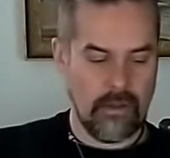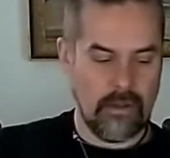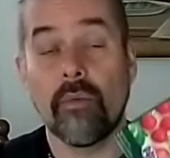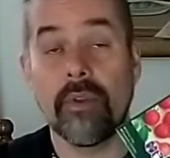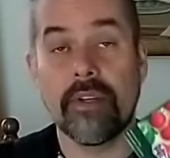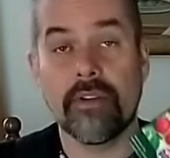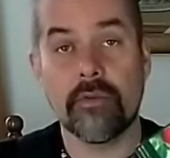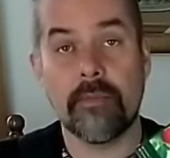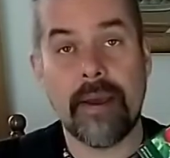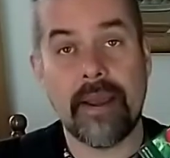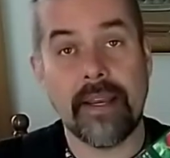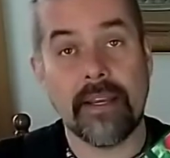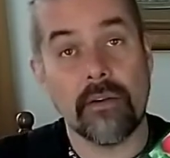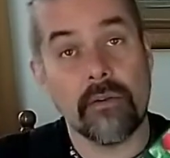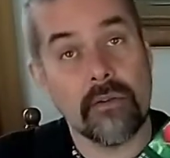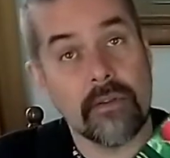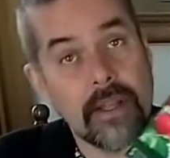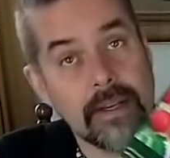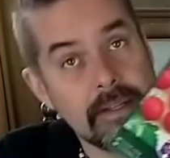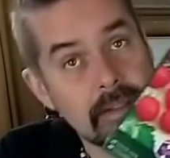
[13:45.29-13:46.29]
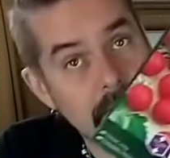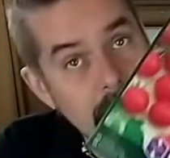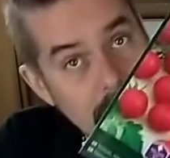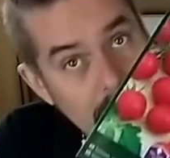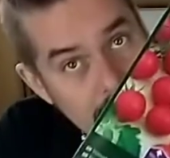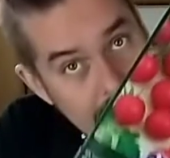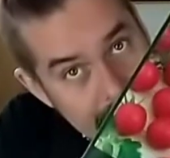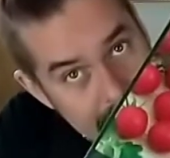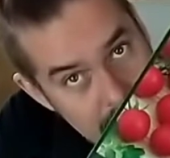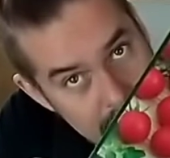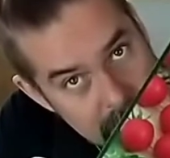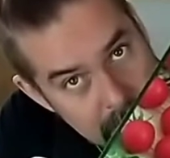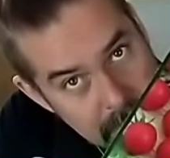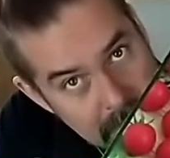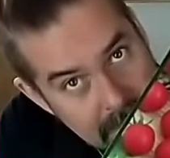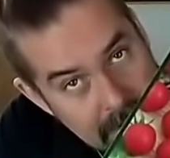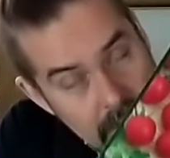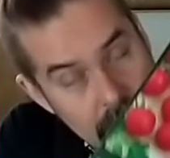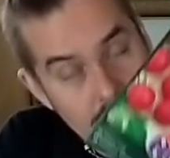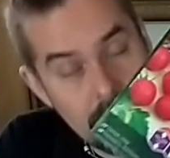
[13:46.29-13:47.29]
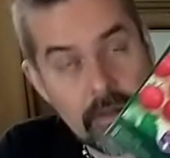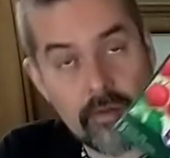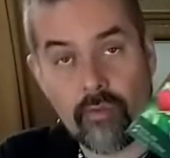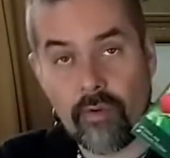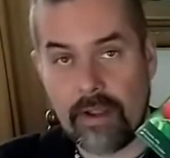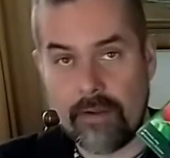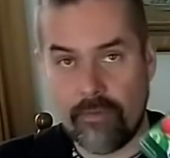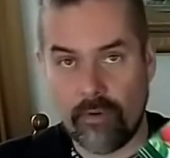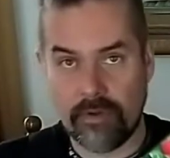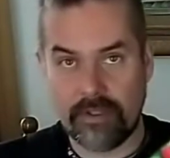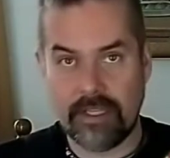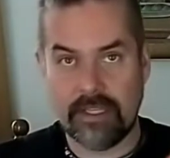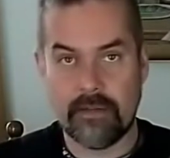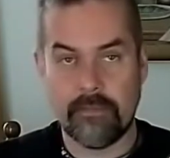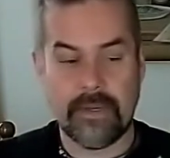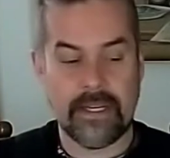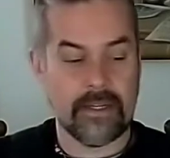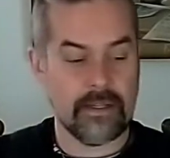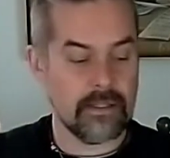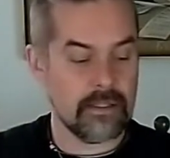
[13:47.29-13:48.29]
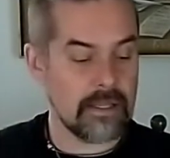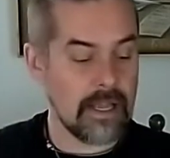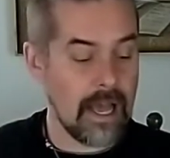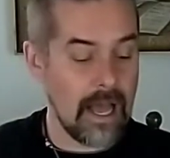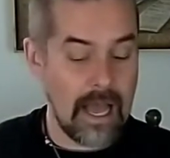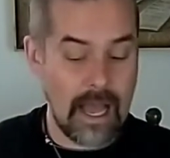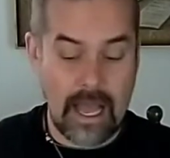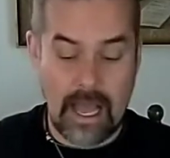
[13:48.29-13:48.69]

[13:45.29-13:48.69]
With the tomato, that is a little bit bigger, 3-4 centimeters.